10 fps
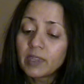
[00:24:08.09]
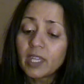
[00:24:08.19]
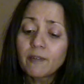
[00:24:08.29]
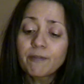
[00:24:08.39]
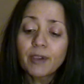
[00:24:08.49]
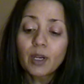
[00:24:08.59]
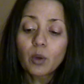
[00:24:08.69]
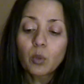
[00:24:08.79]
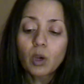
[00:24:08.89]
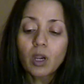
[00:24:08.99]
Then
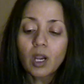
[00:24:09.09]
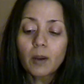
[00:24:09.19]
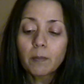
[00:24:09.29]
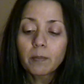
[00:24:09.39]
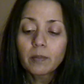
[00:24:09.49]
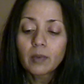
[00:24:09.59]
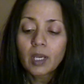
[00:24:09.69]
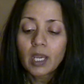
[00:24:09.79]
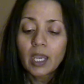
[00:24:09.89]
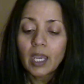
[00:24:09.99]
Pharaoh woke up,
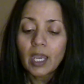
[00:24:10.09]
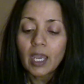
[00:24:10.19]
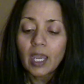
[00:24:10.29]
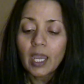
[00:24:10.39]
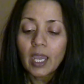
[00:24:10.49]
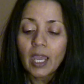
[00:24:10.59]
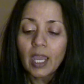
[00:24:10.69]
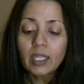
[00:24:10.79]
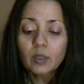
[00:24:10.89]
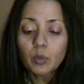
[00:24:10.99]

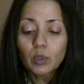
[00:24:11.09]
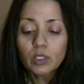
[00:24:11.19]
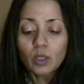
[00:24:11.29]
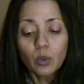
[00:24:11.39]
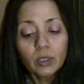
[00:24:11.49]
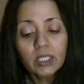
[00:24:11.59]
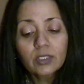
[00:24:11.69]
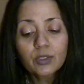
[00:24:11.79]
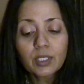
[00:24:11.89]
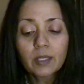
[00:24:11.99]
and it was only a
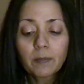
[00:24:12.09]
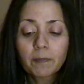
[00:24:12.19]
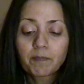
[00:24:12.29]
dream.